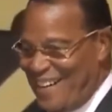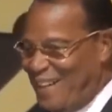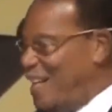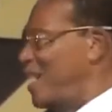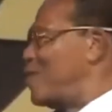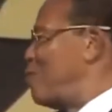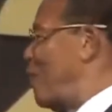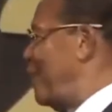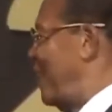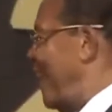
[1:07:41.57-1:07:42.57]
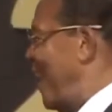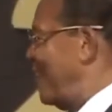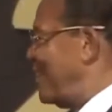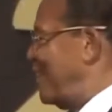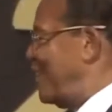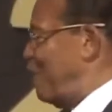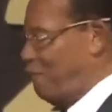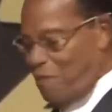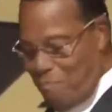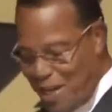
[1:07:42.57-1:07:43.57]
And that's when the
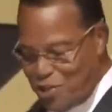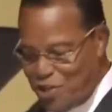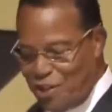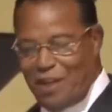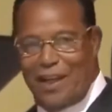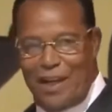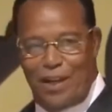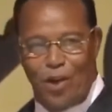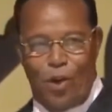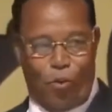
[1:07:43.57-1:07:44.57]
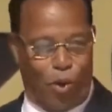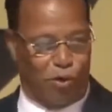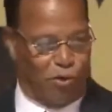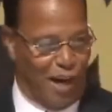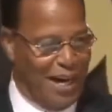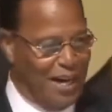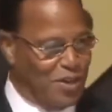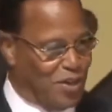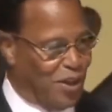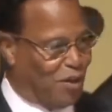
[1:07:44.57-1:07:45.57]
Anti-Defamation League would
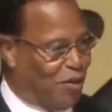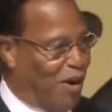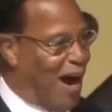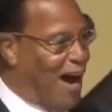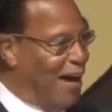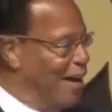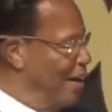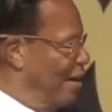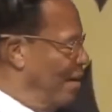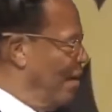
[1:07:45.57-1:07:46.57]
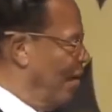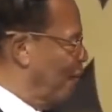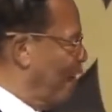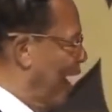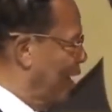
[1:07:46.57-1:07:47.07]
raise the cry of